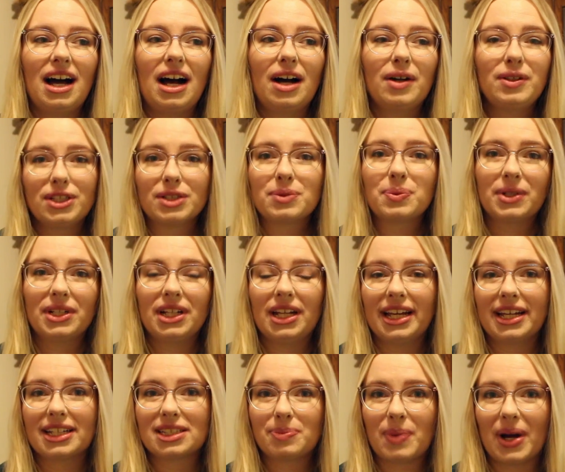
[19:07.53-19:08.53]
I just want to
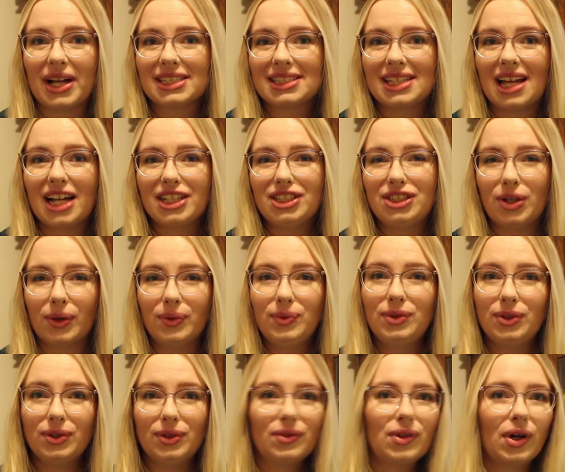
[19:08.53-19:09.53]
like express that I
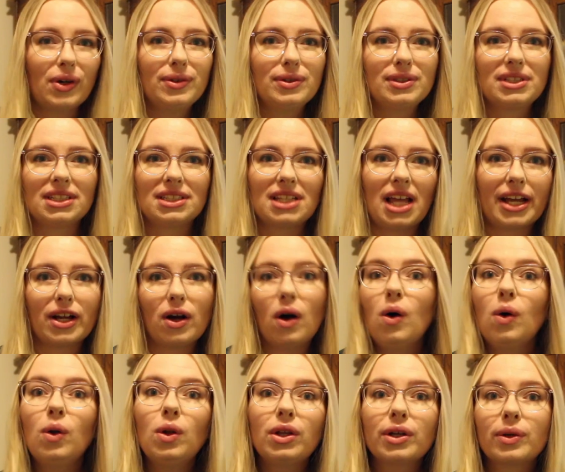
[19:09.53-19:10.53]
don't do those as like,
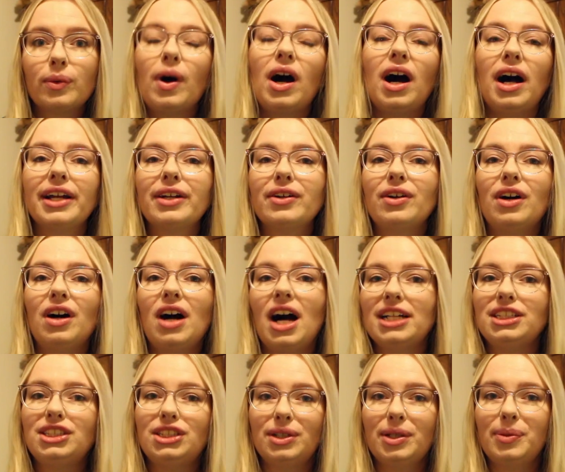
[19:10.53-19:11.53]
oh look what I got.
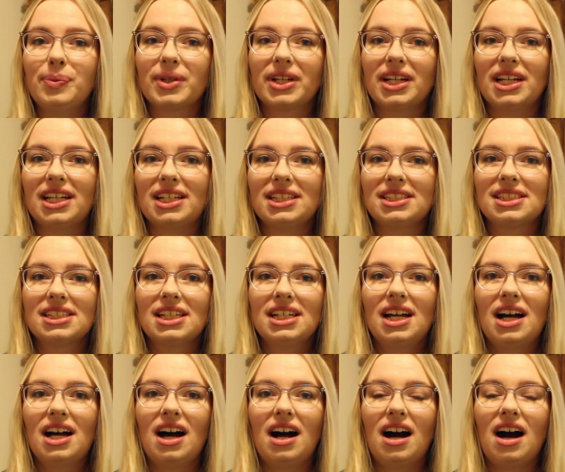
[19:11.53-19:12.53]
I do it because
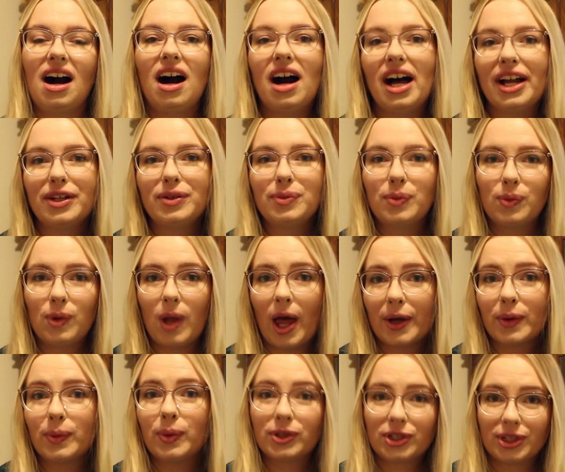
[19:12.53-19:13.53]
I
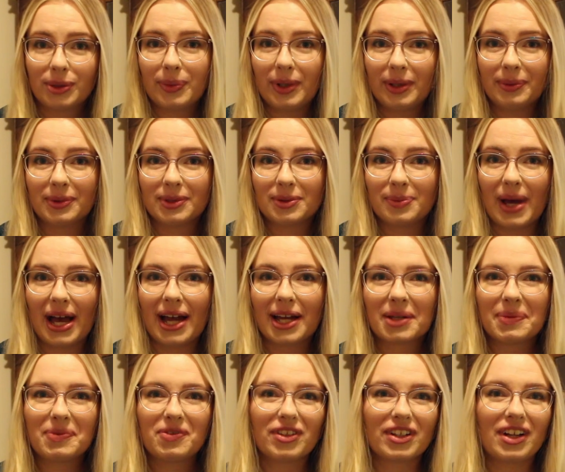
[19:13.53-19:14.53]
like watching people's back
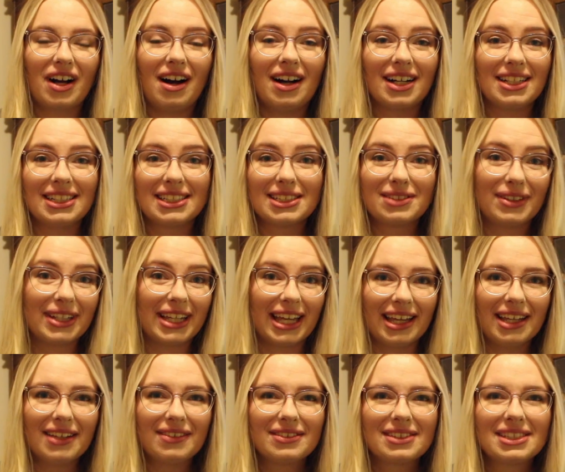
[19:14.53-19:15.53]
for ideas for
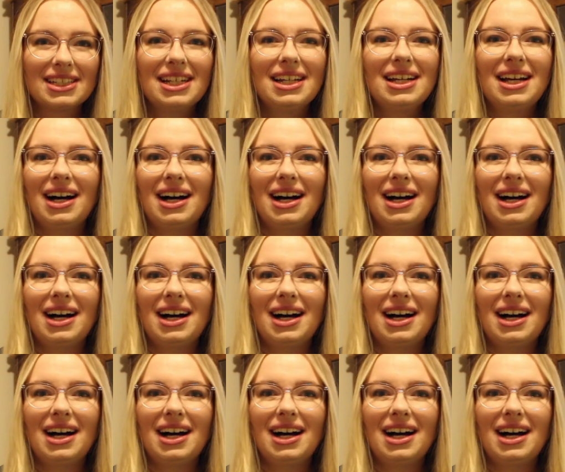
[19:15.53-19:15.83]
gifts.